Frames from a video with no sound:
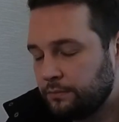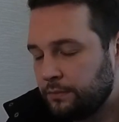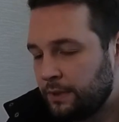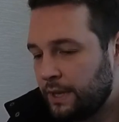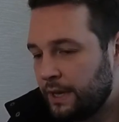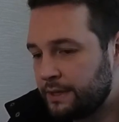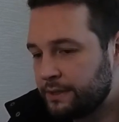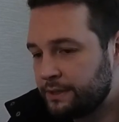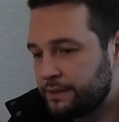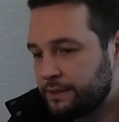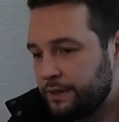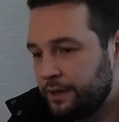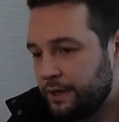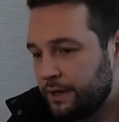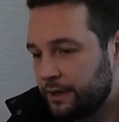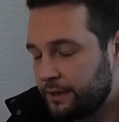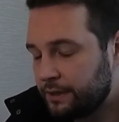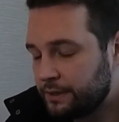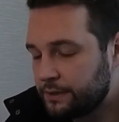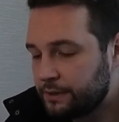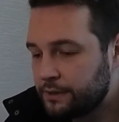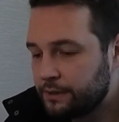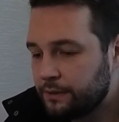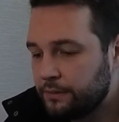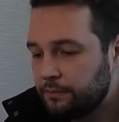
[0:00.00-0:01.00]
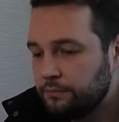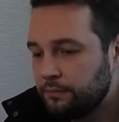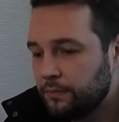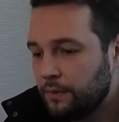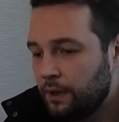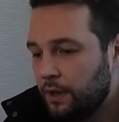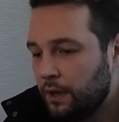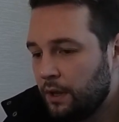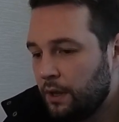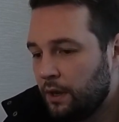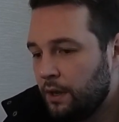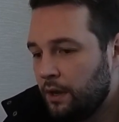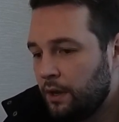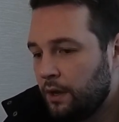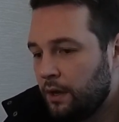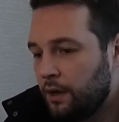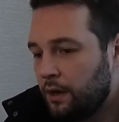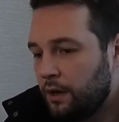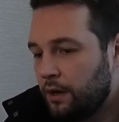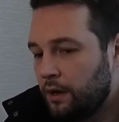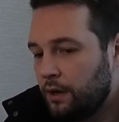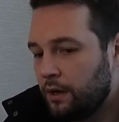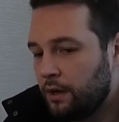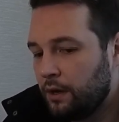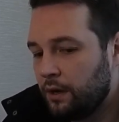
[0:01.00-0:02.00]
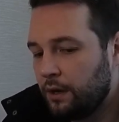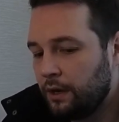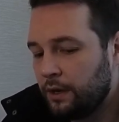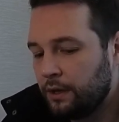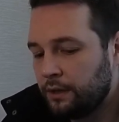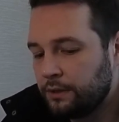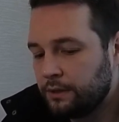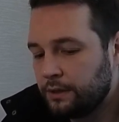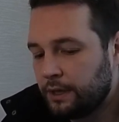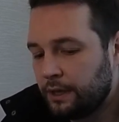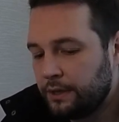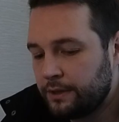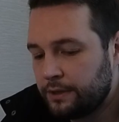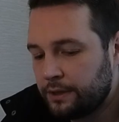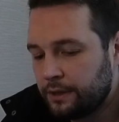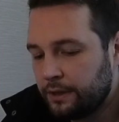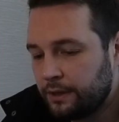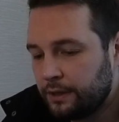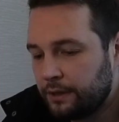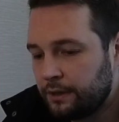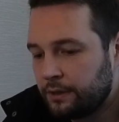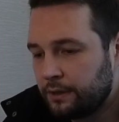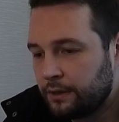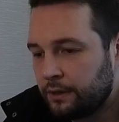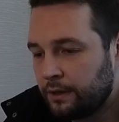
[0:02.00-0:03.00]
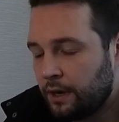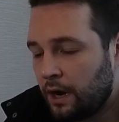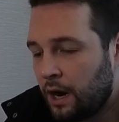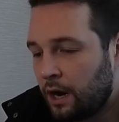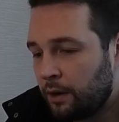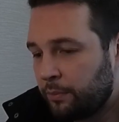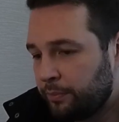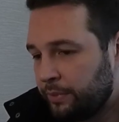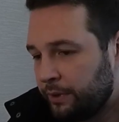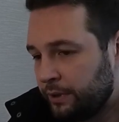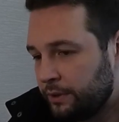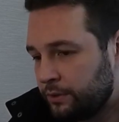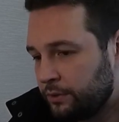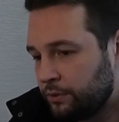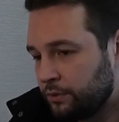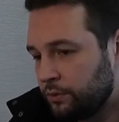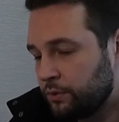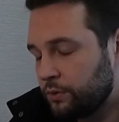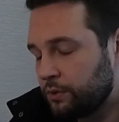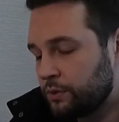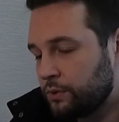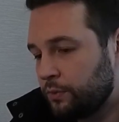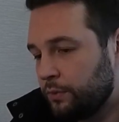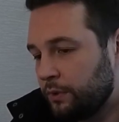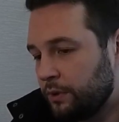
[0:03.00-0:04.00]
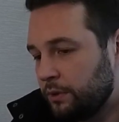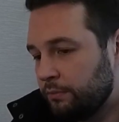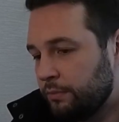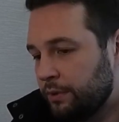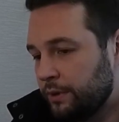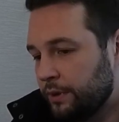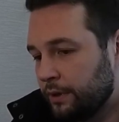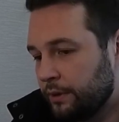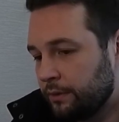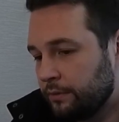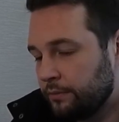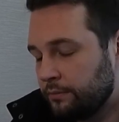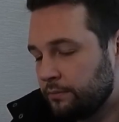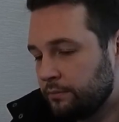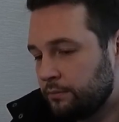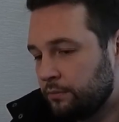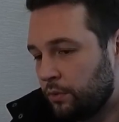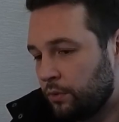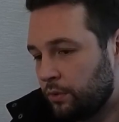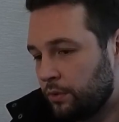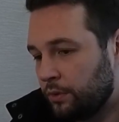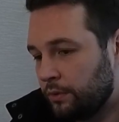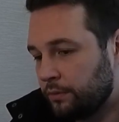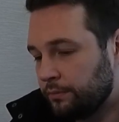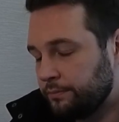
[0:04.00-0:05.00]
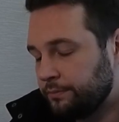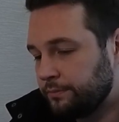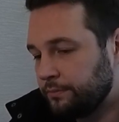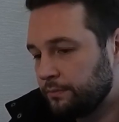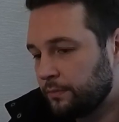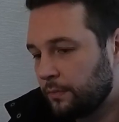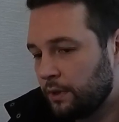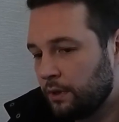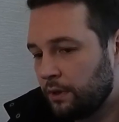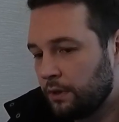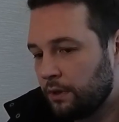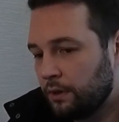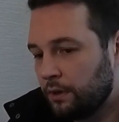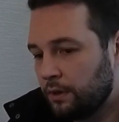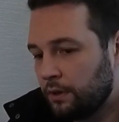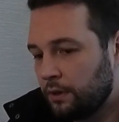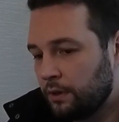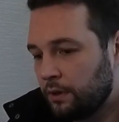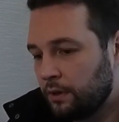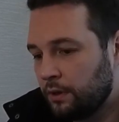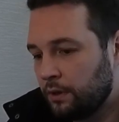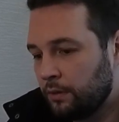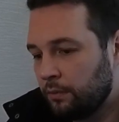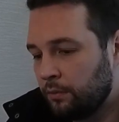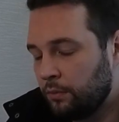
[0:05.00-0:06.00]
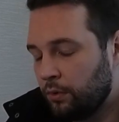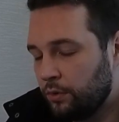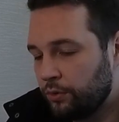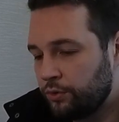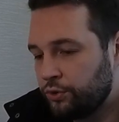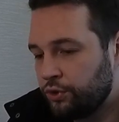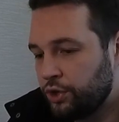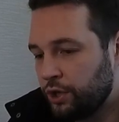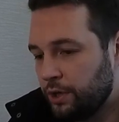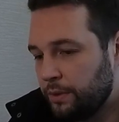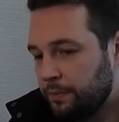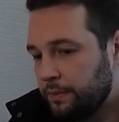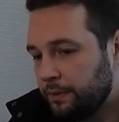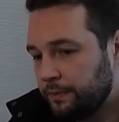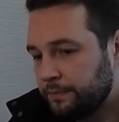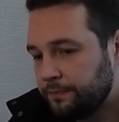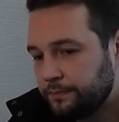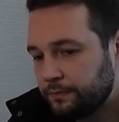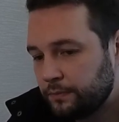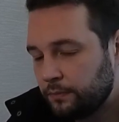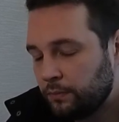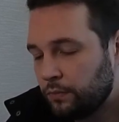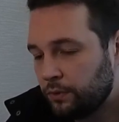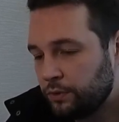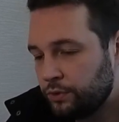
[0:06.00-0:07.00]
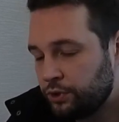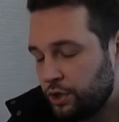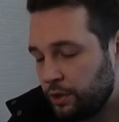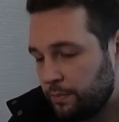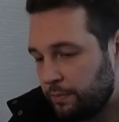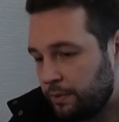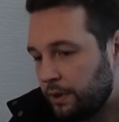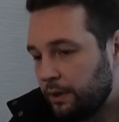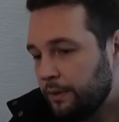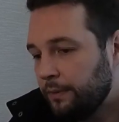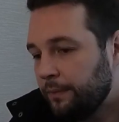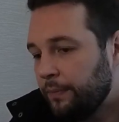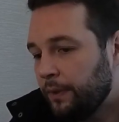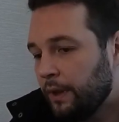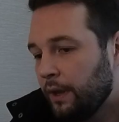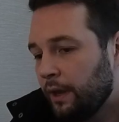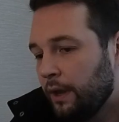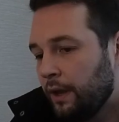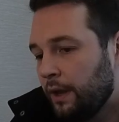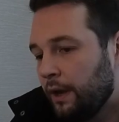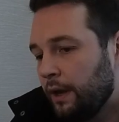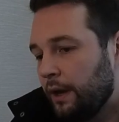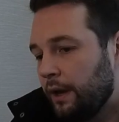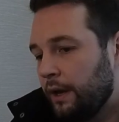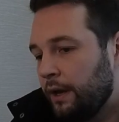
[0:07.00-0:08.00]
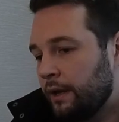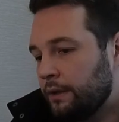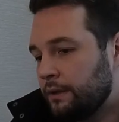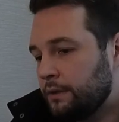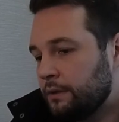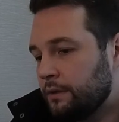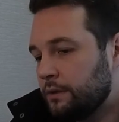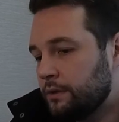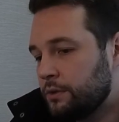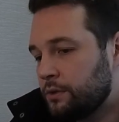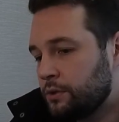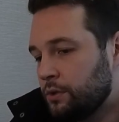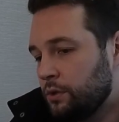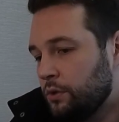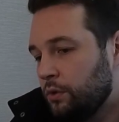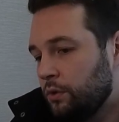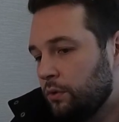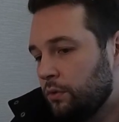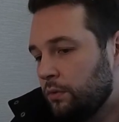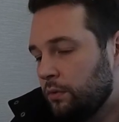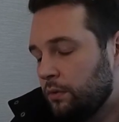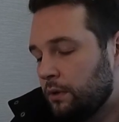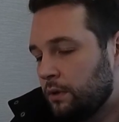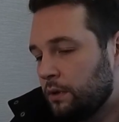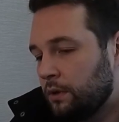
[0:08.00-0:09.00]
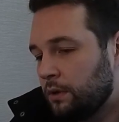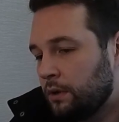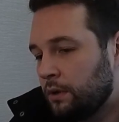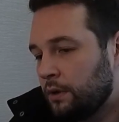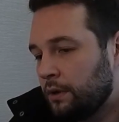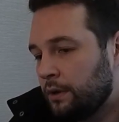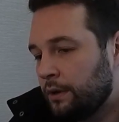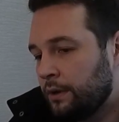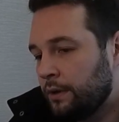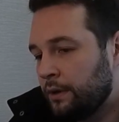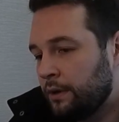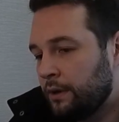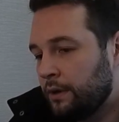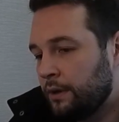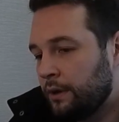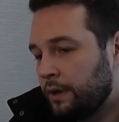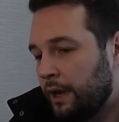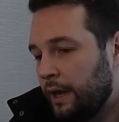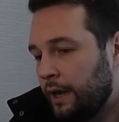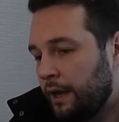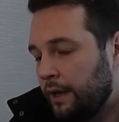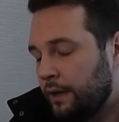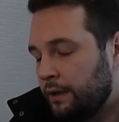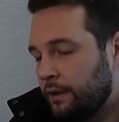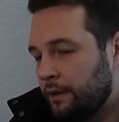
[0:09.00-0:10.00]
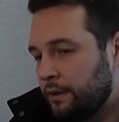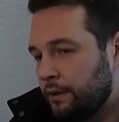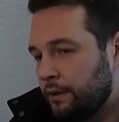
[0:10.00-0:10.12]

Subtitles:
next years. and I think RPA tools will be more cheaper. And some